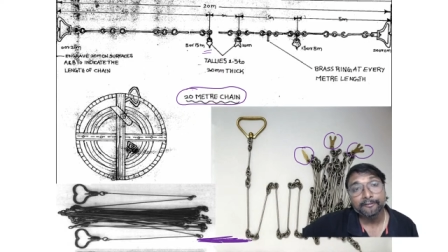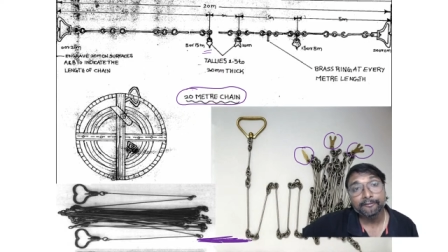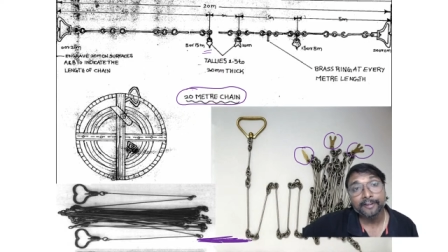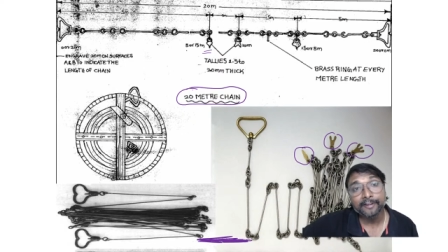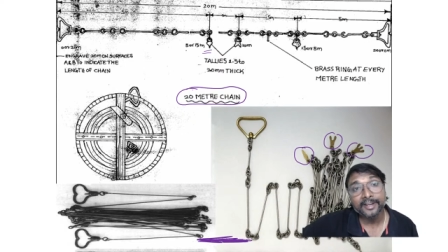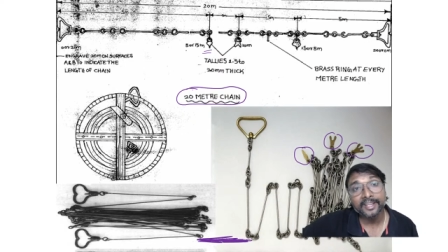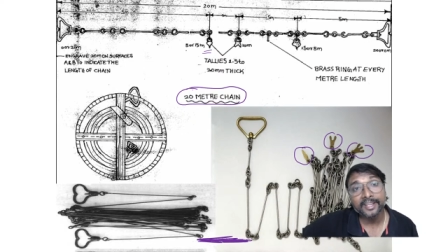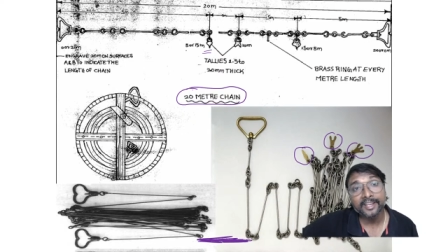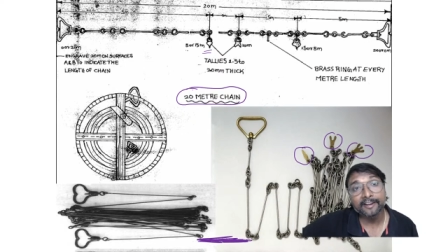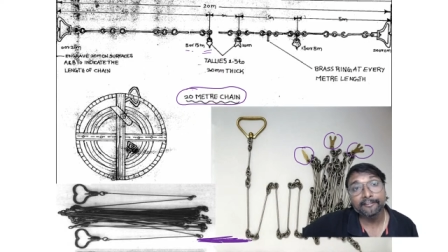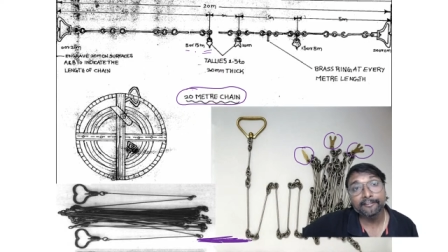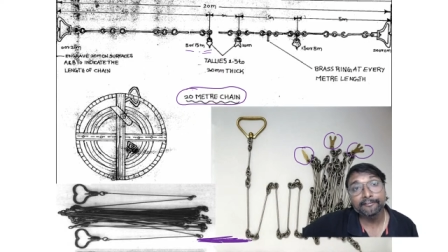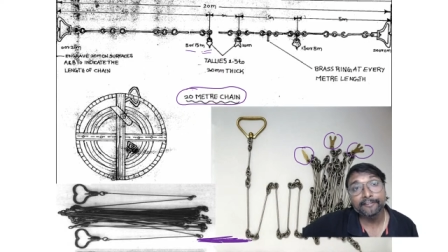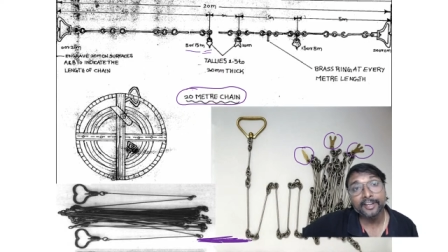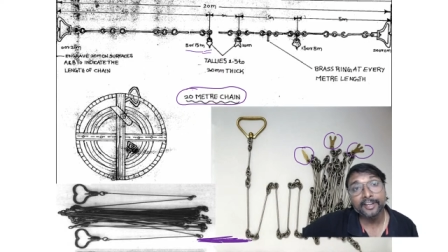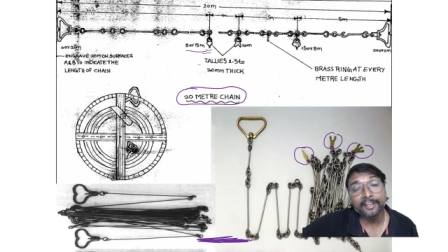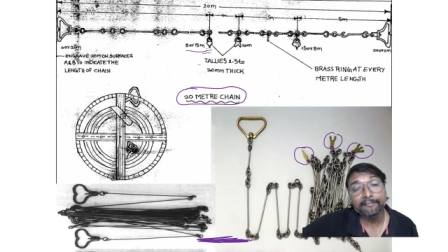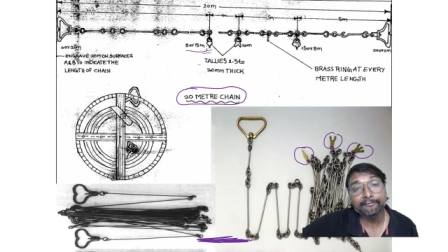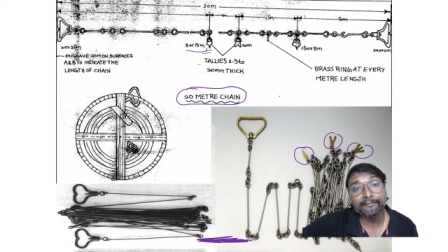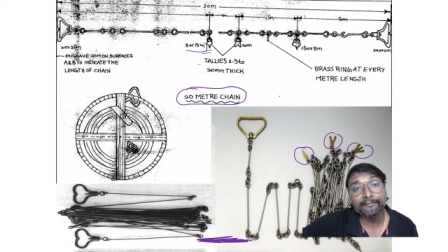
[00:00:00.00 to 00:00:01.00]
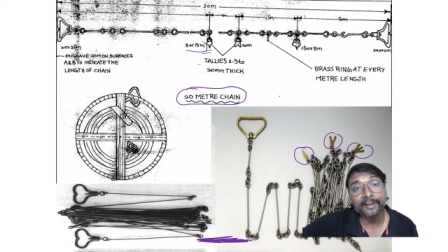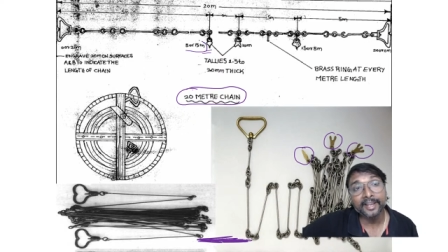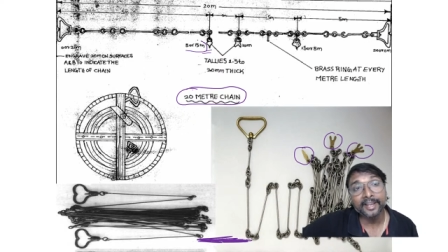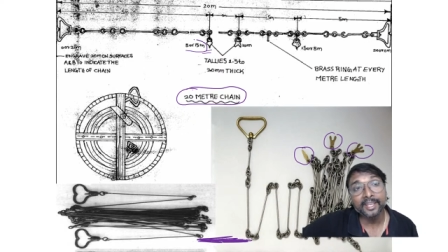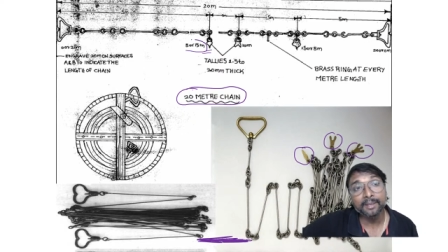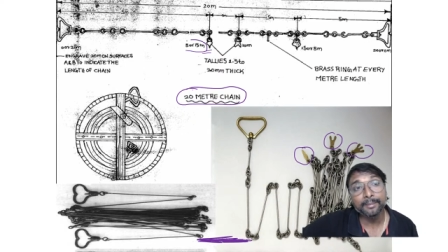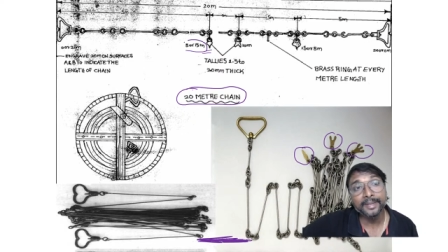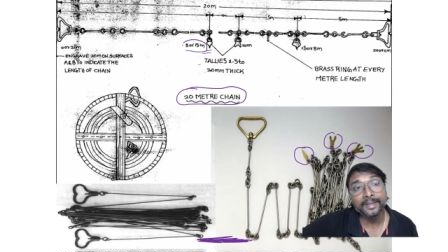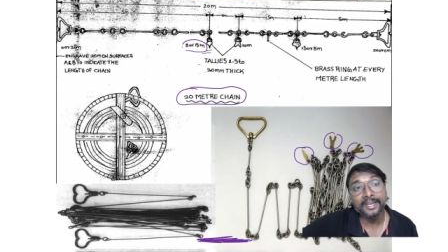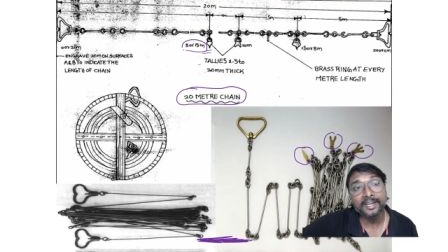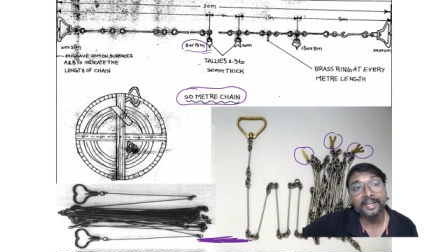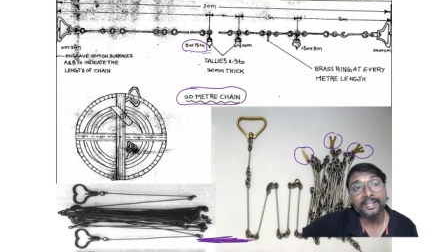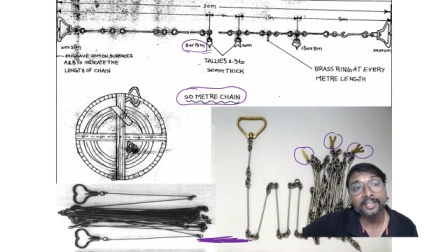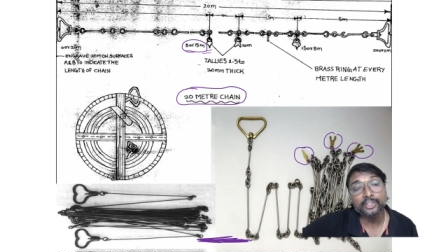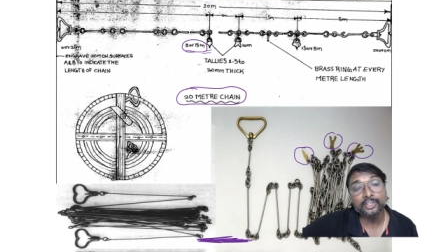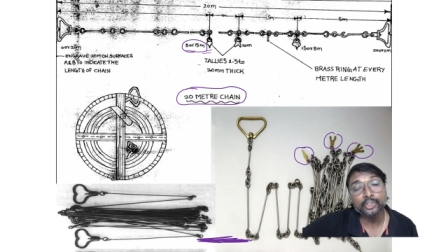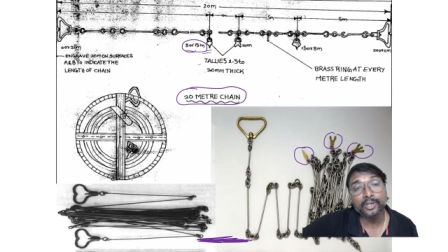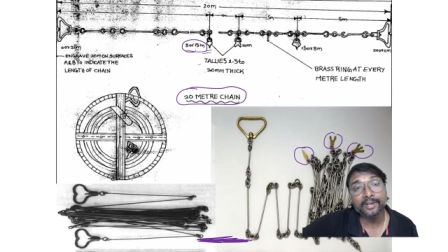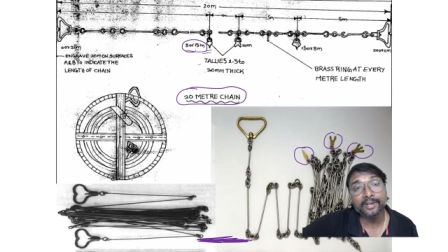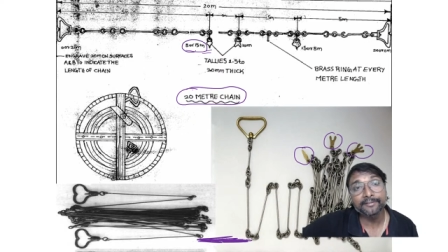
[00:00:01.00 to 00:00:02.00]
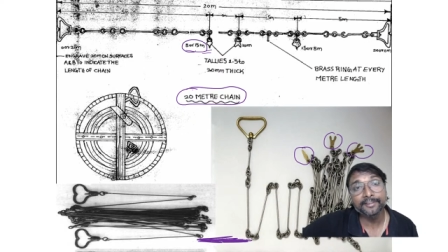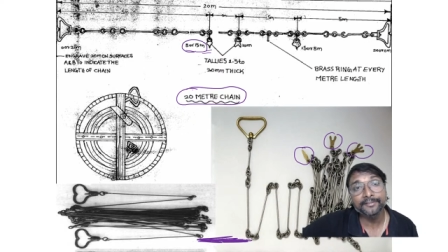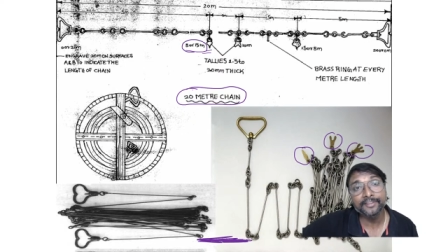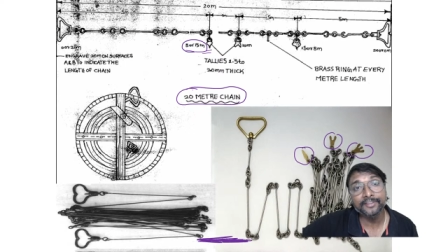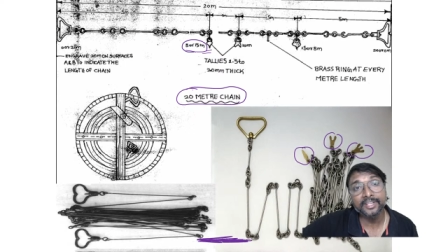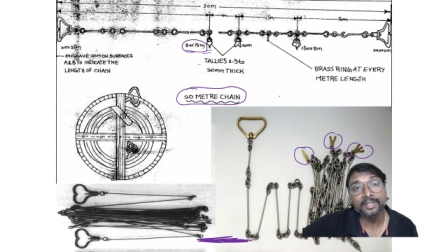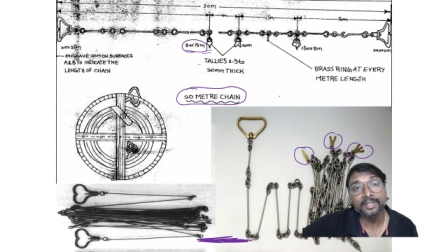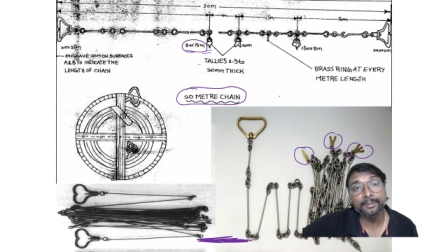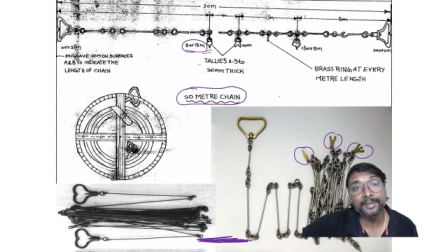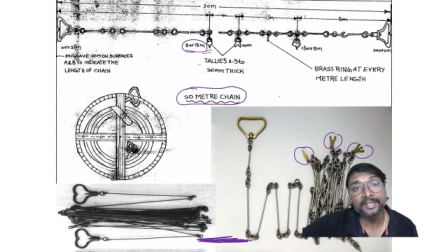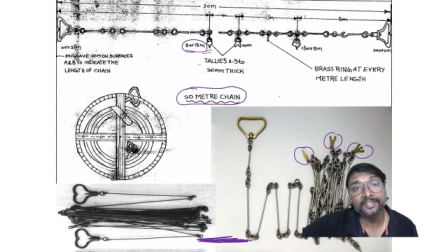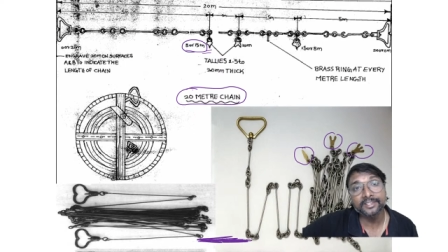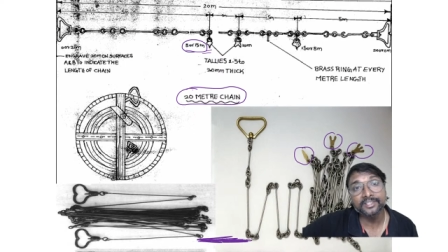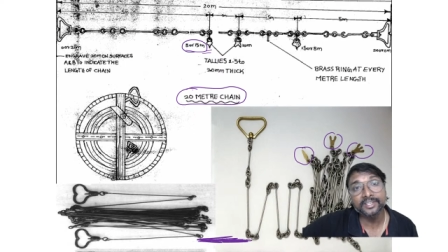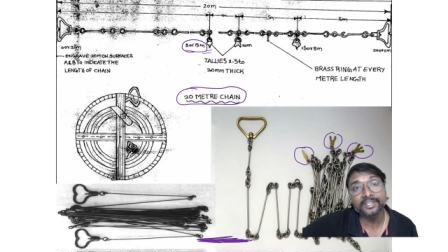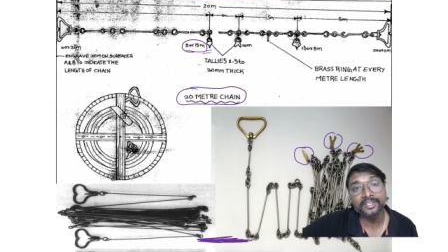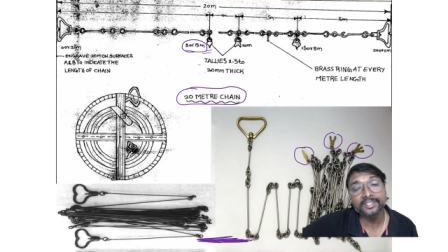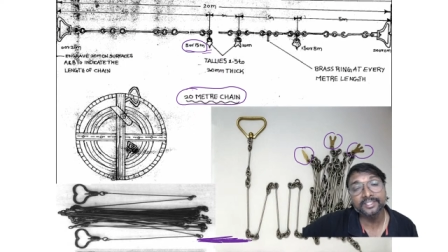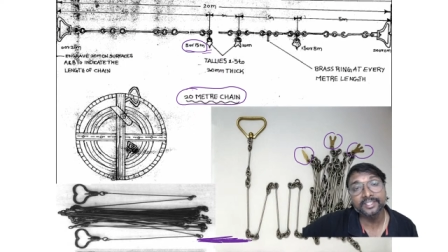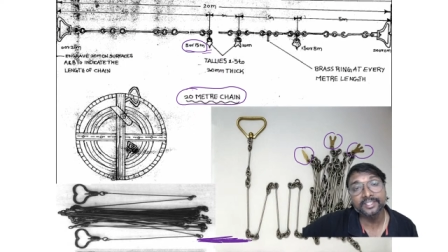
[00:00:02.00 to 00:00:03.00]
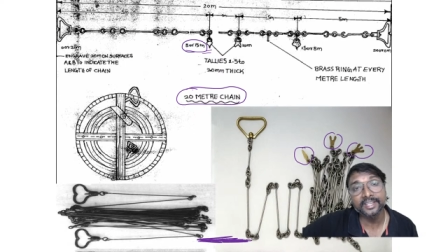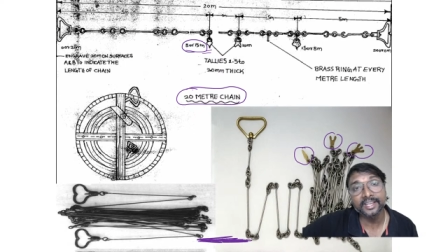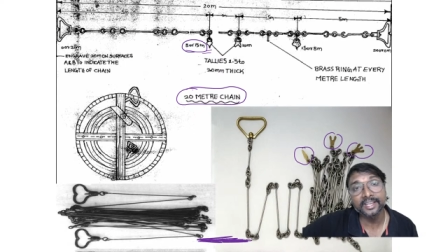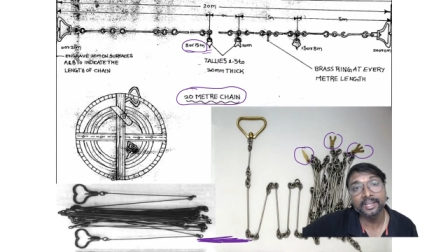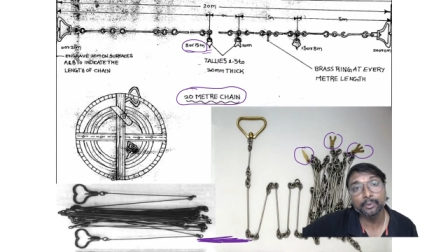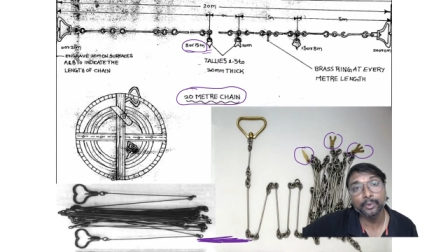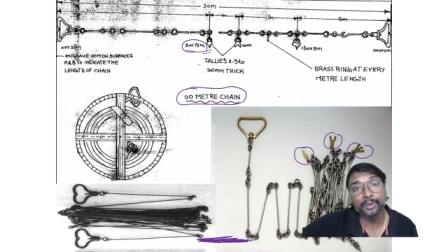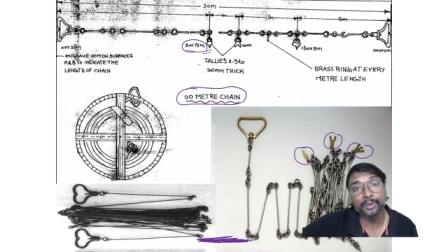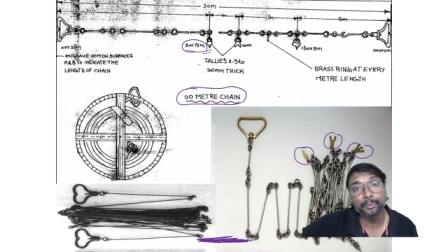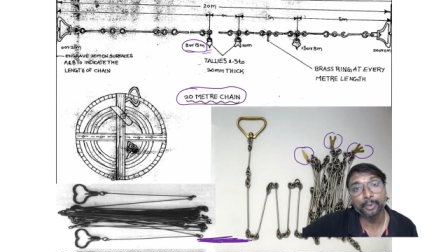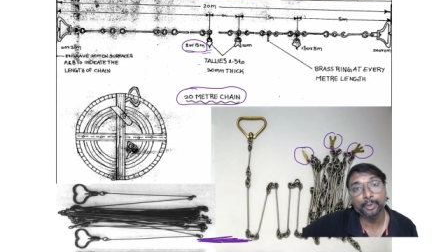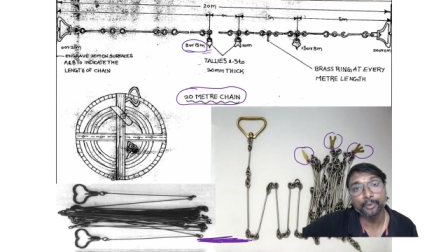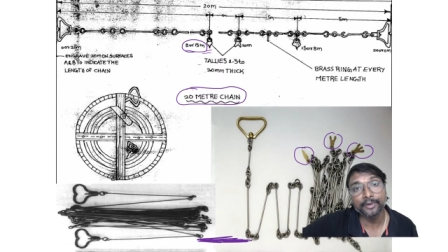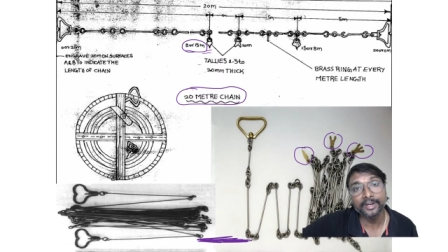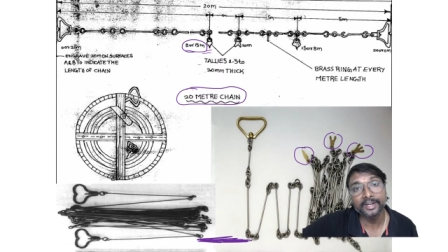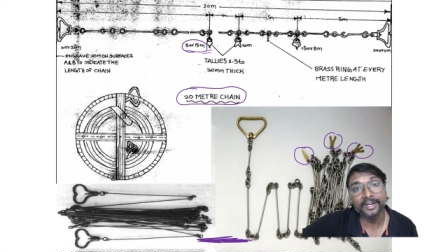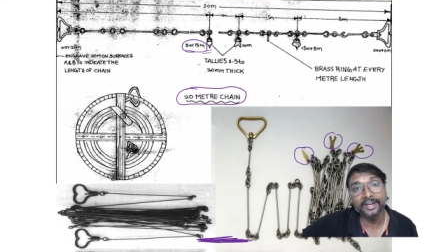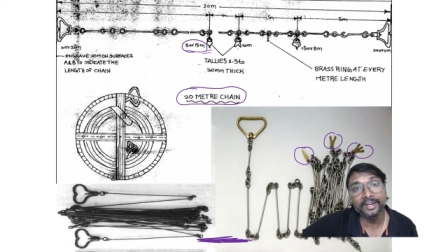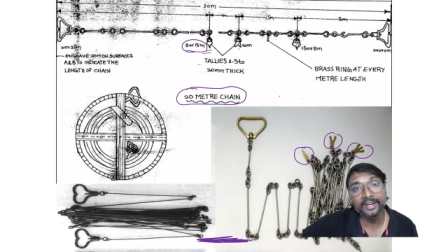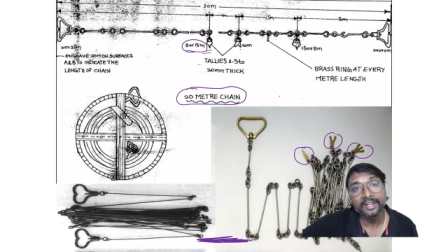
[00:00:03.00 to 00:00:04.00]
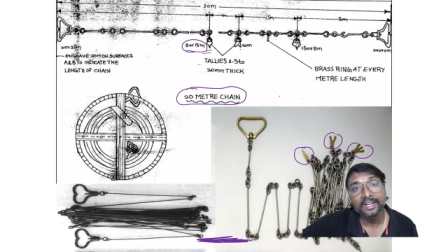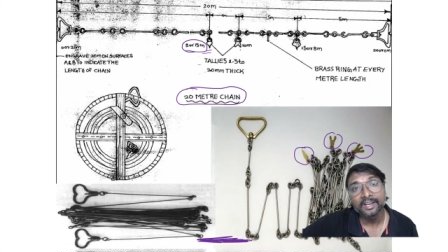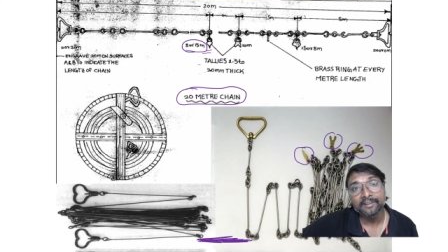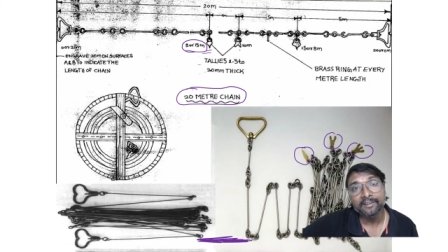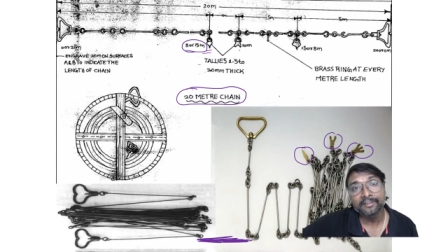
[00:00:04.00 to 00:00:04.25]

For every 5 meters or 15 meters it is single one provided.